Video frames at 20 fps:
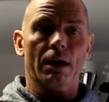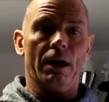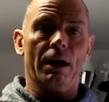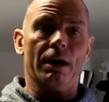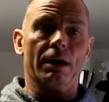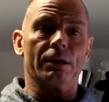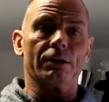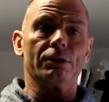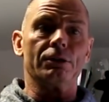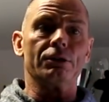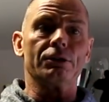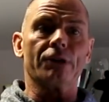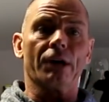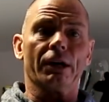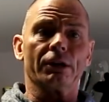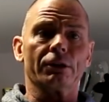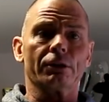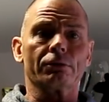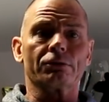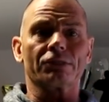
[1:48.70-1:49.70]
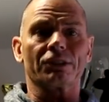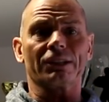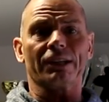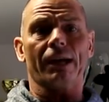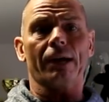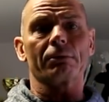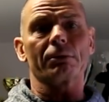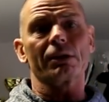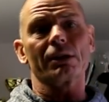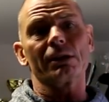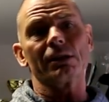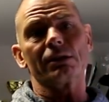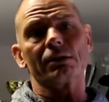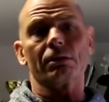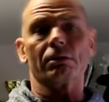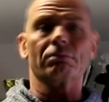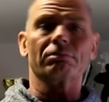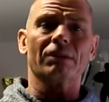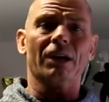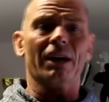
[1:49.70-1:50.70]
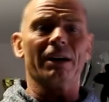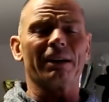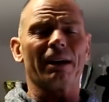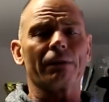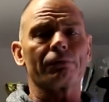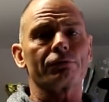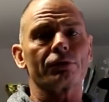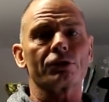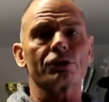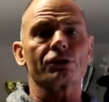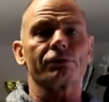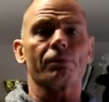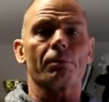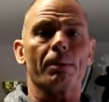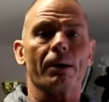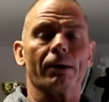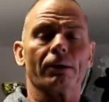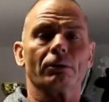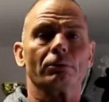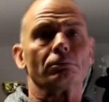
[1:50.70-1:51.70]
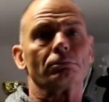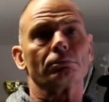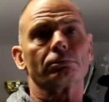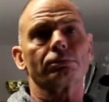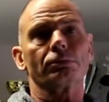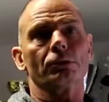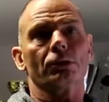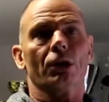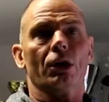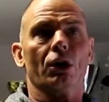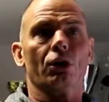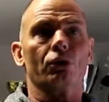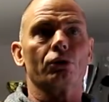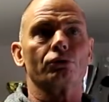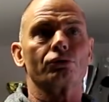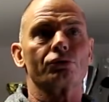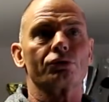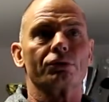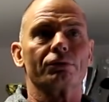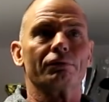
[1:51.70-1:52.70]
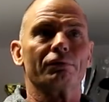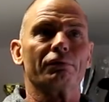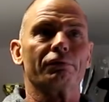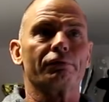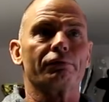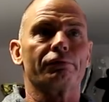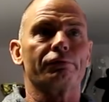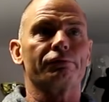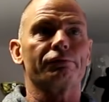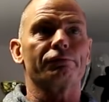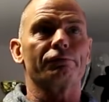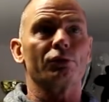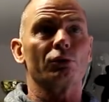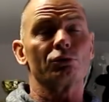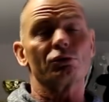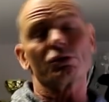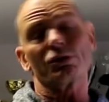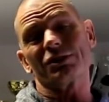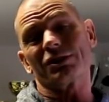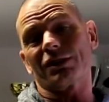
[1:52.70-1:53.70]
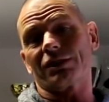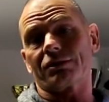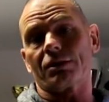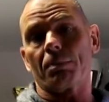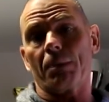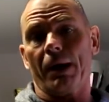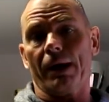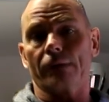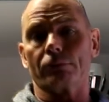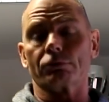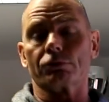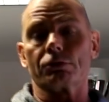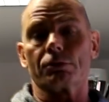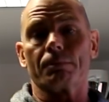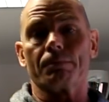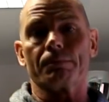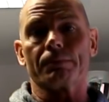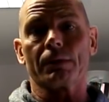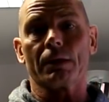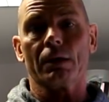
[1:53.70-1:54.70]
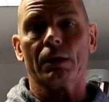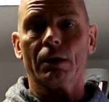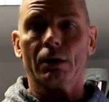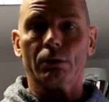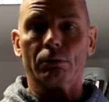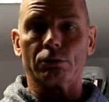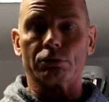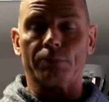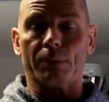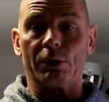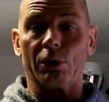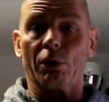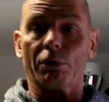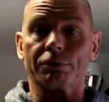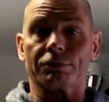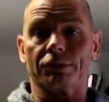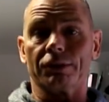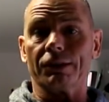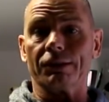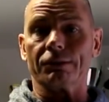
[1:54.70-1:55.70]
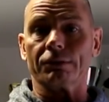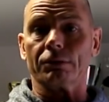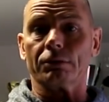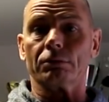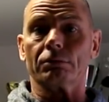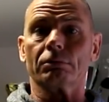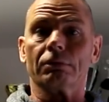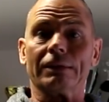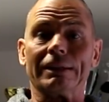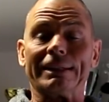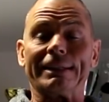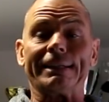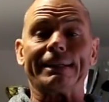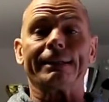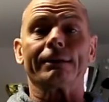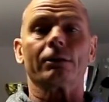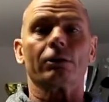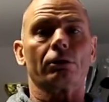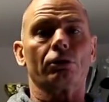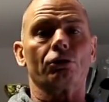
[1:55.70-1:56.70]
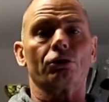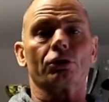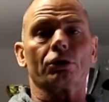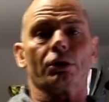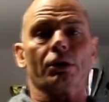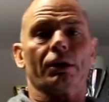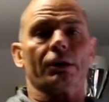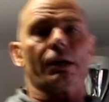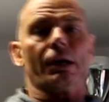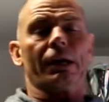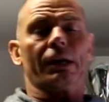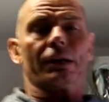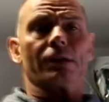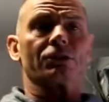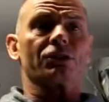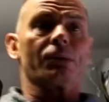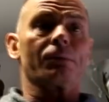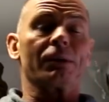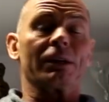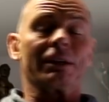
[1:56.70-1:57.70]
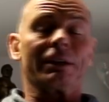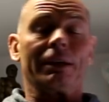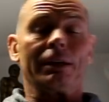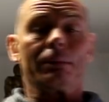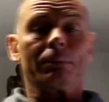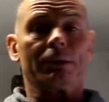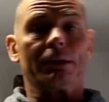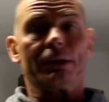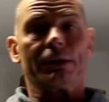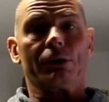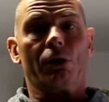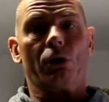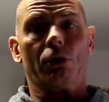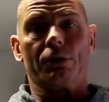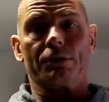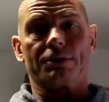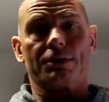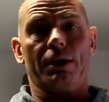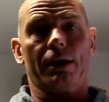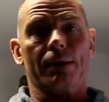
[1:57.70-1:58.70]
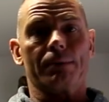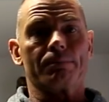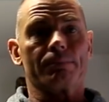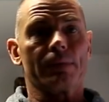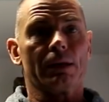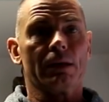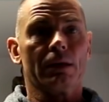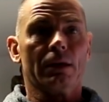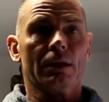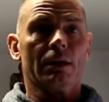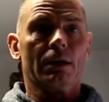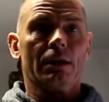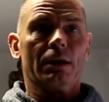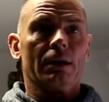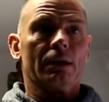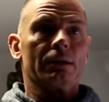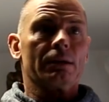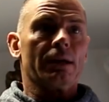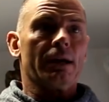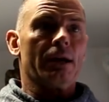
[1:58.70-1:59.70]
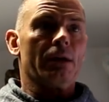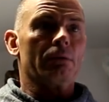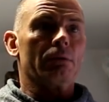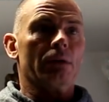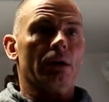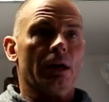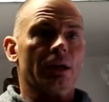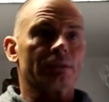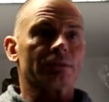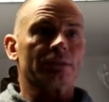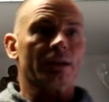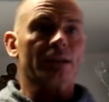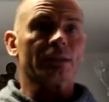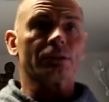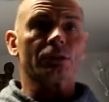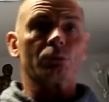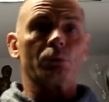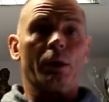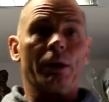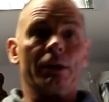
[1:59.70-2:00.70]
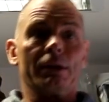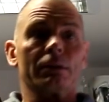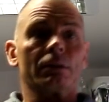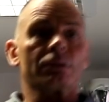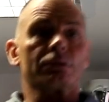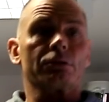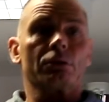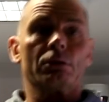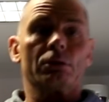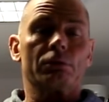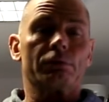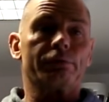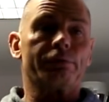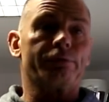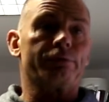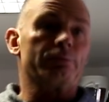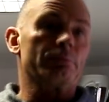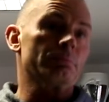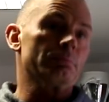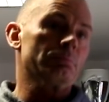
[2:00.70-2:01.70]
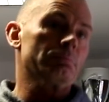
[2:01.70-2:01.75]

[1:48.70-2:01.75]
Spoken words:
and I used to carry an average of about 160 pounds was my off-season lean look, and I generally keep lean all the time. Now, I started weighing the sort of